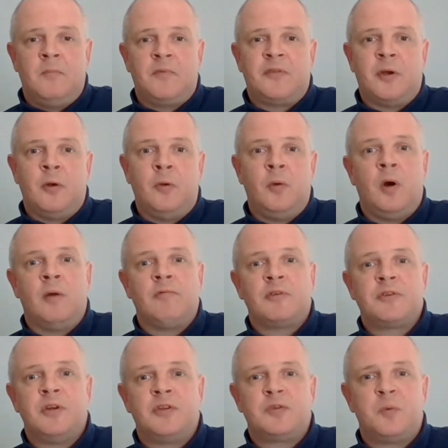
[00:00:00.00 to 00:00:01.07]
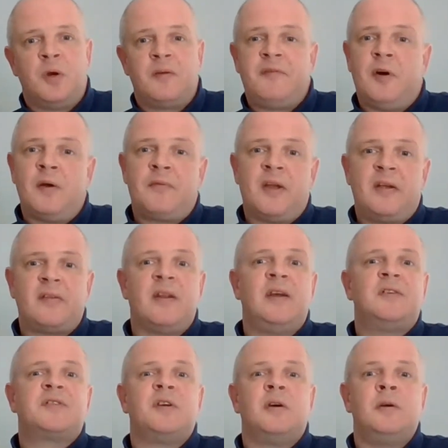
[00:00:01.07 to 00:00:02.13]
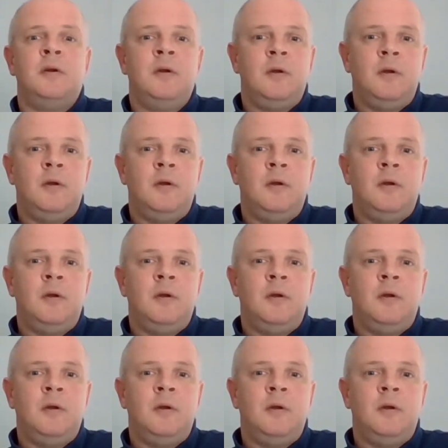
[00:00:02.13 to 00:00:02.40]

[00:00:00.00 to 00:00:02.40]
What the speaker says: So I returned to work 5 days later,